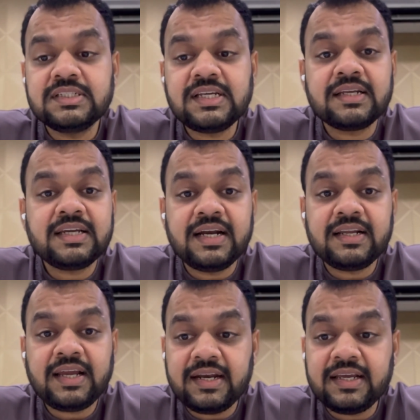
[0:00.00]
So these are
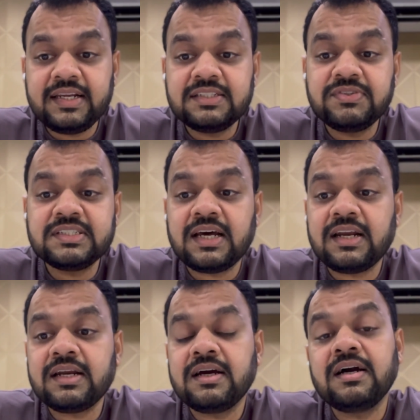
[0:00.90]
the categories
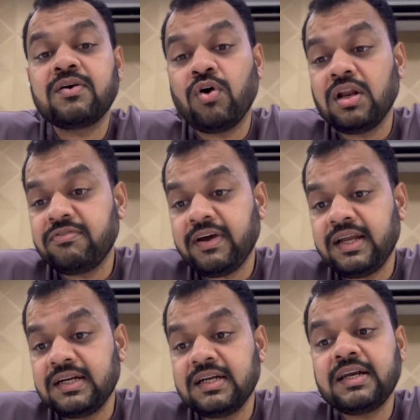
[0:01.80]
which are
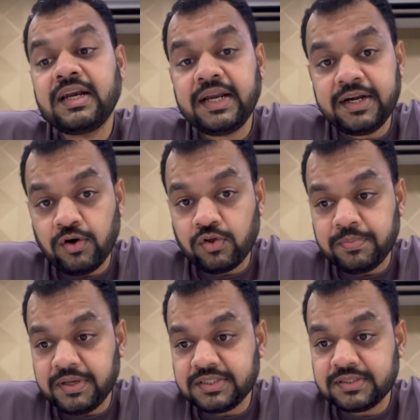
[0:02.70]
qualifying under trade
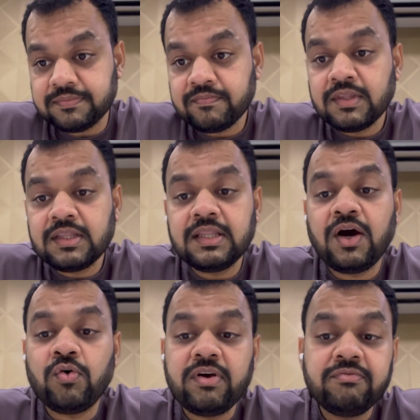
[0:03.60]
occupation.
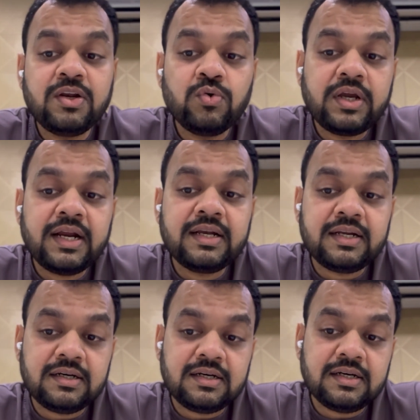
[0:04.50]
Now when we look
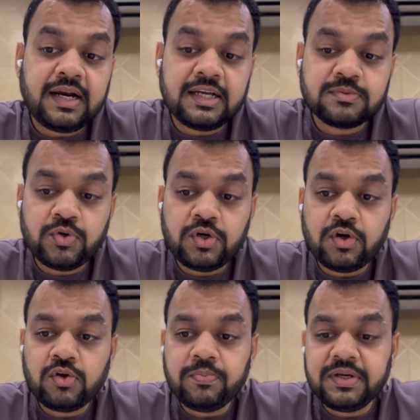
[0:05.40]
at
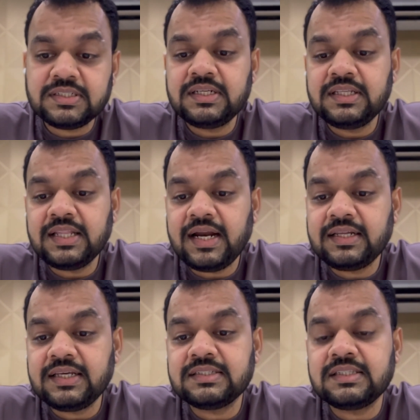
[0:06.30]
transport occupation,
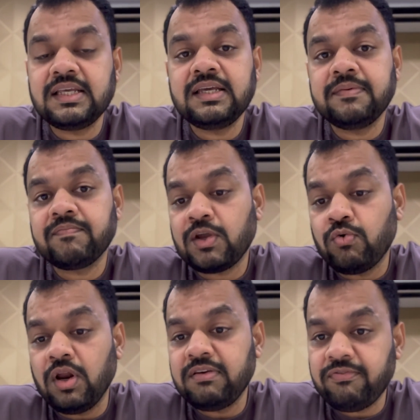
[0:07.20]
in that case the
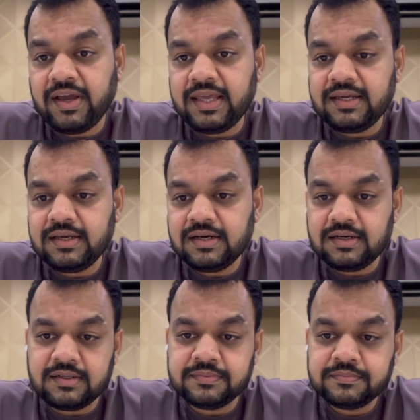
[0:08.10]

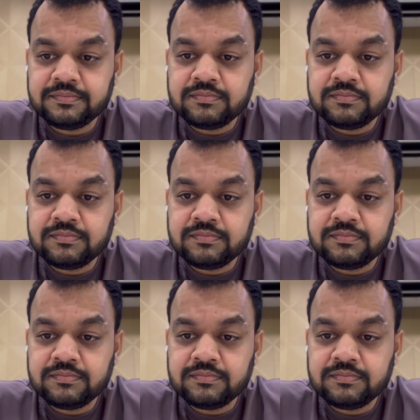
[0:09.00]
qualifying